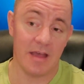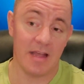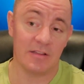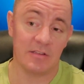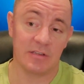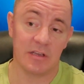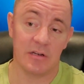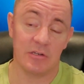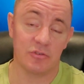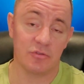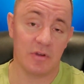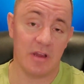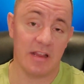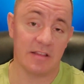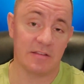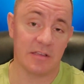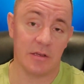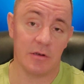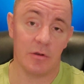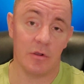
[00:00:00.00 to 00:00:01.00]
that's going to
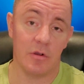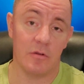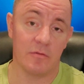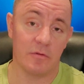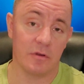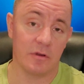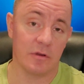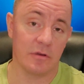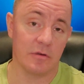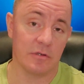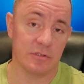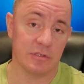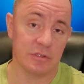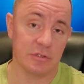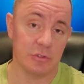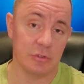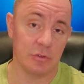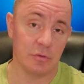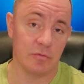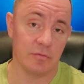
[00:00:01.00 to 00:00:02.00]
translate over
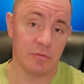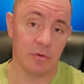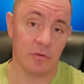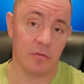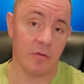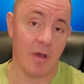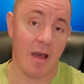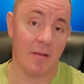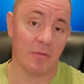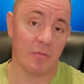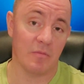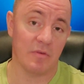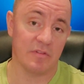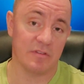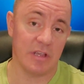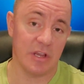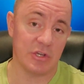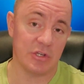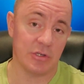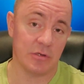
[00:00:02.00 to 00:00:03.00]
to further
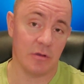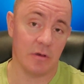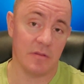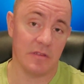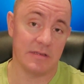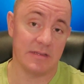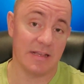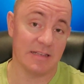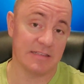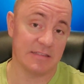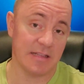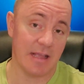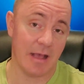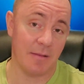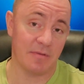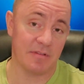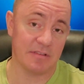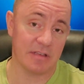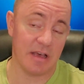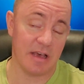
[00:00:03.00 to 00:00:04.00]
optimization on the
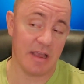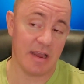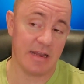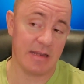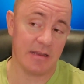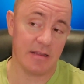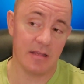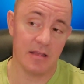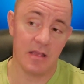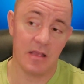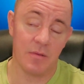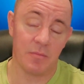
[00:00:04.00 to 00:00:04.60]
desktop side,